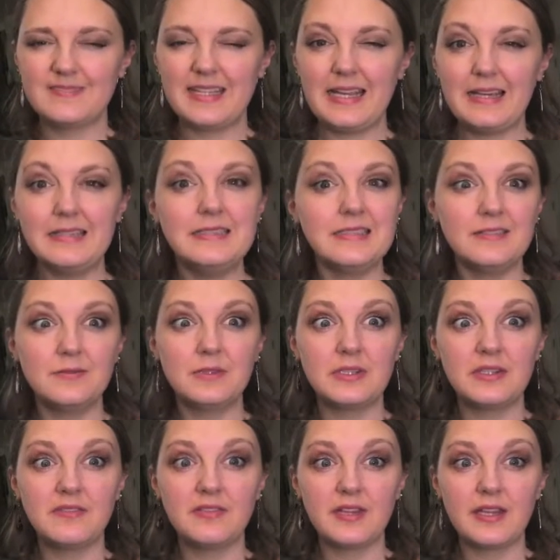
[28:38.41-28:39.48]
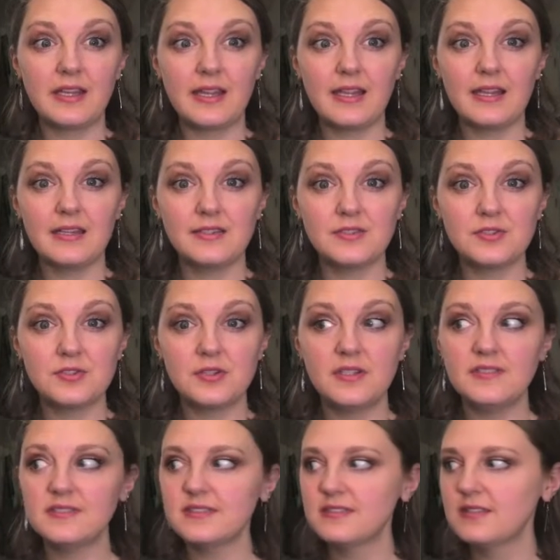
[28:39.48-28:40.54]
I didn't really feel like I had a
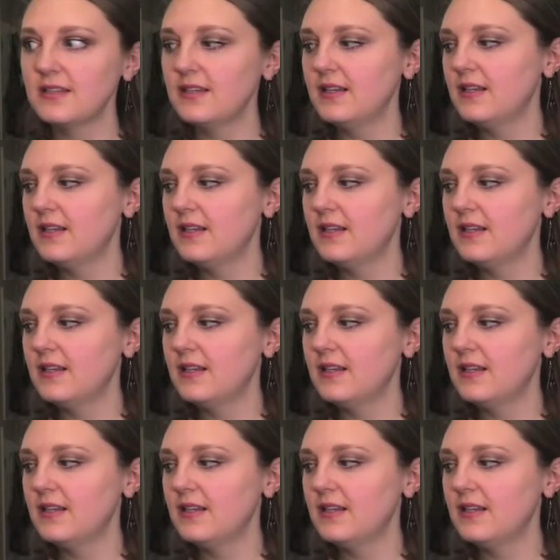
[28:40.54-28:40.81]
choice.